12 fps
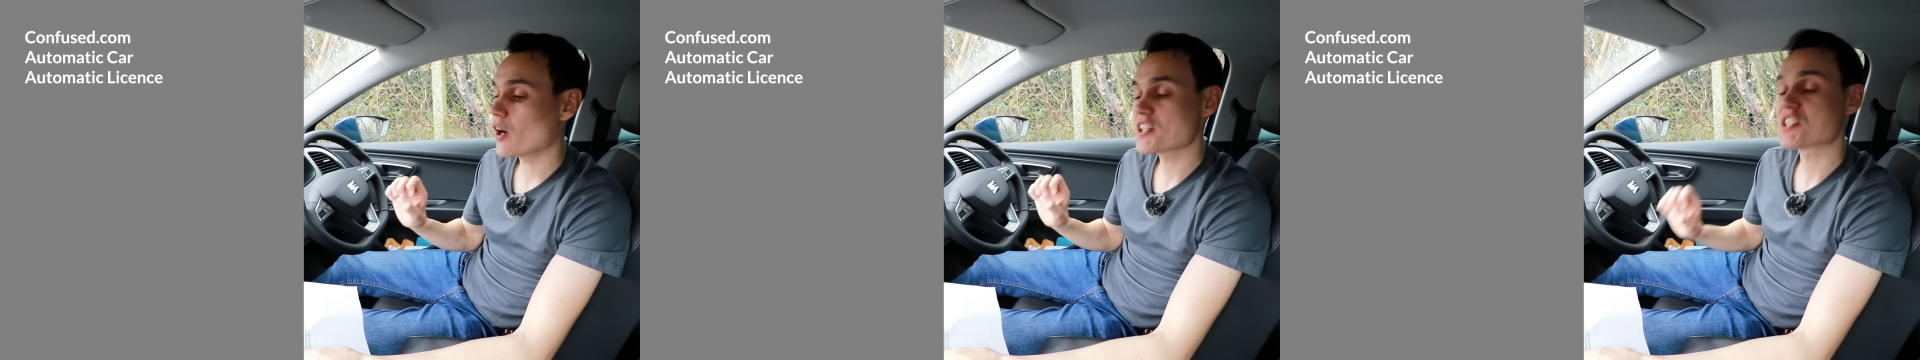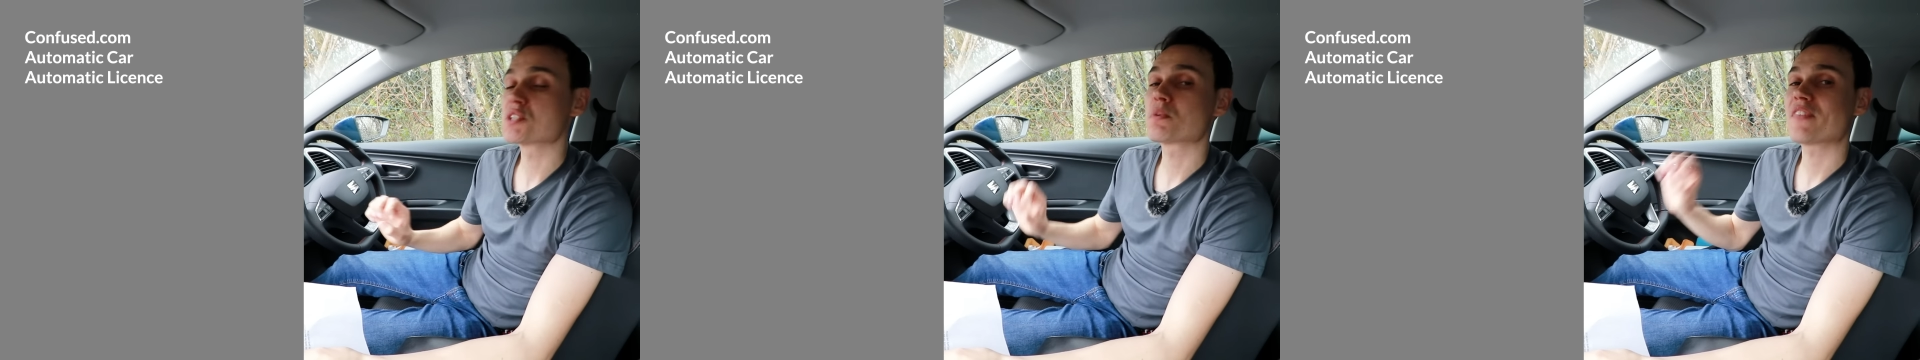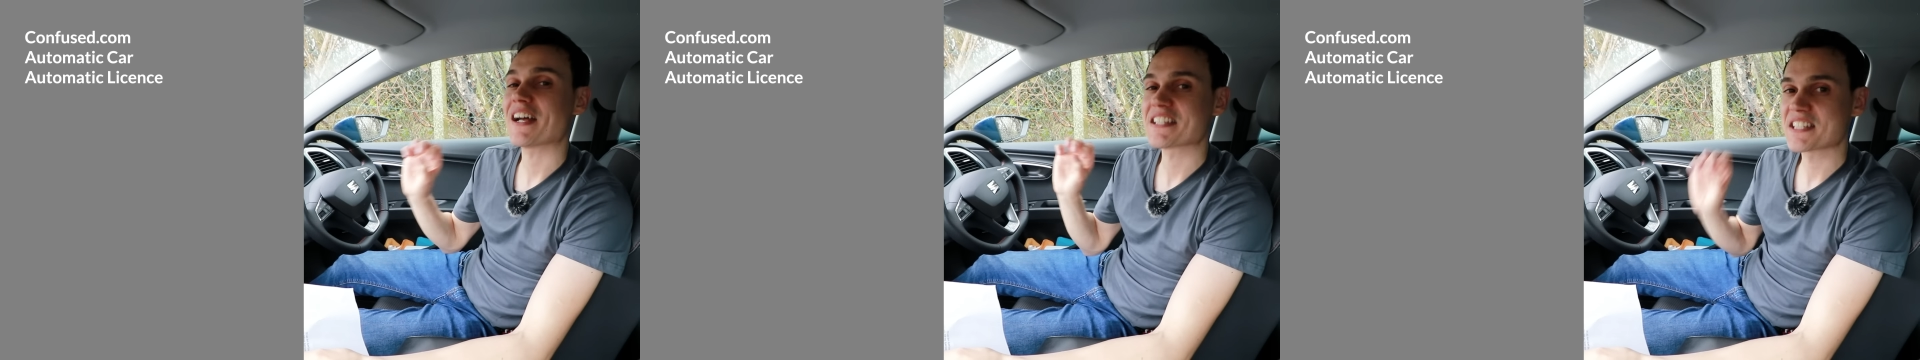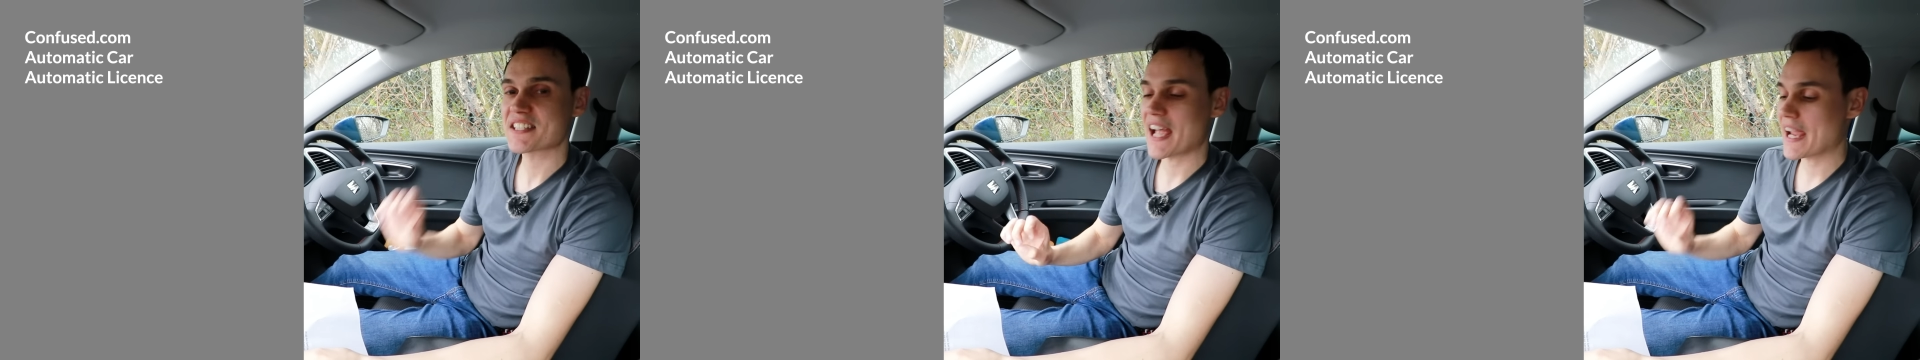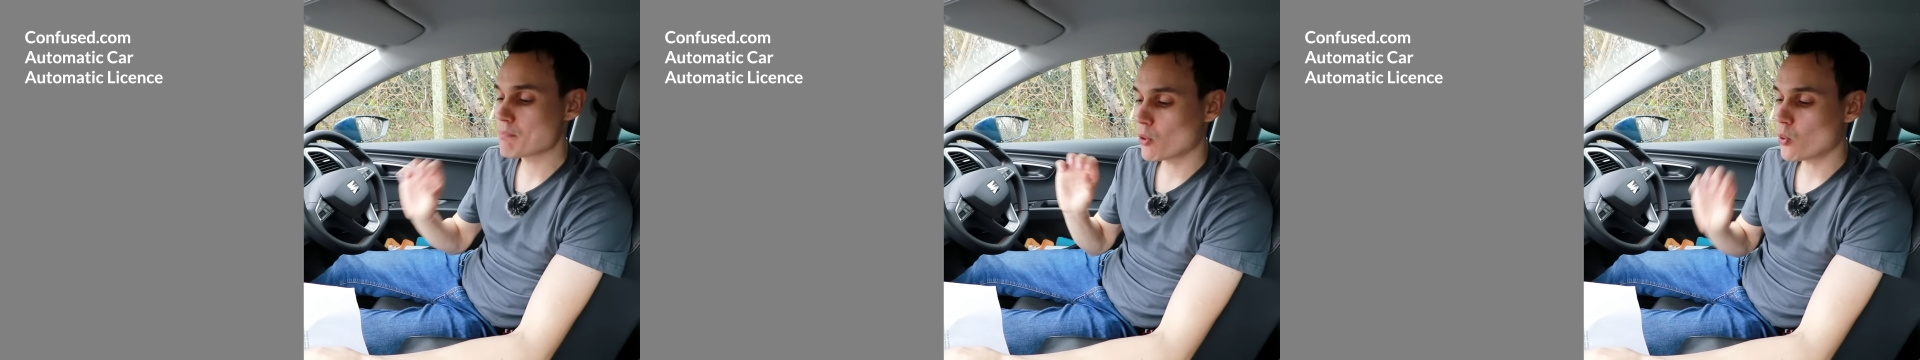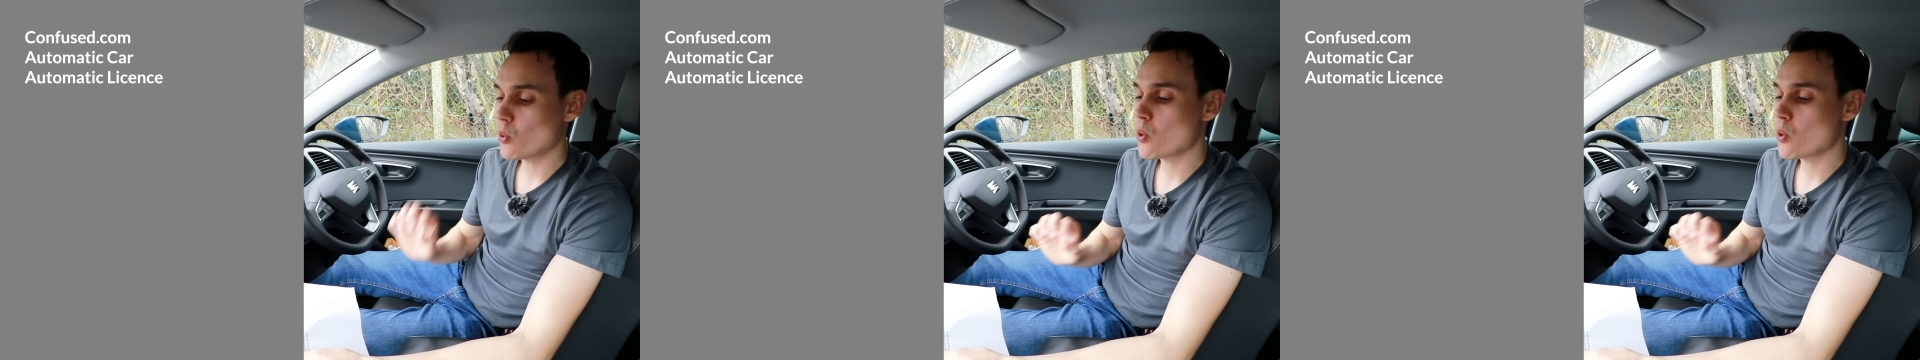license with that same